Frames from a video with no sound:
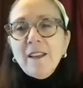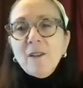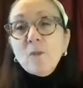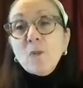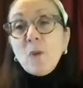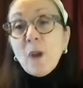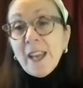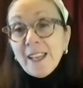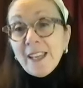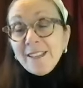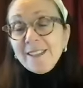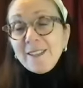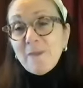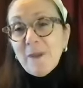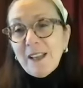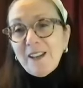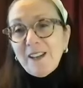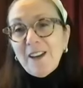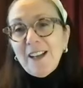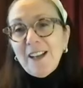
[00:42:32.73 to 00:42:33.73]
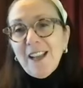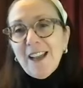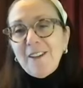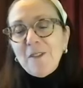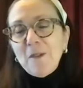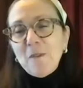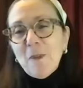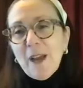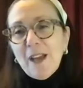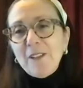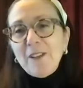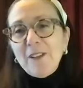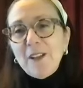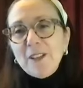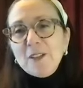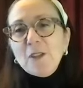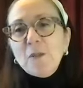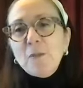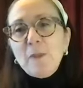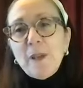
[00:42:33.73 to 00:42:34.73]
race may not have a
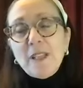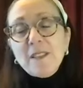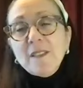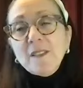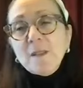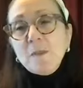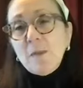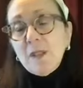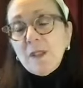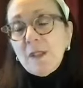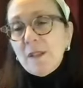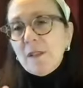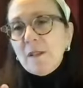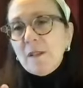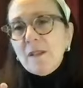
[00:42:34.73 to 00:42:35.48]
biological basis, but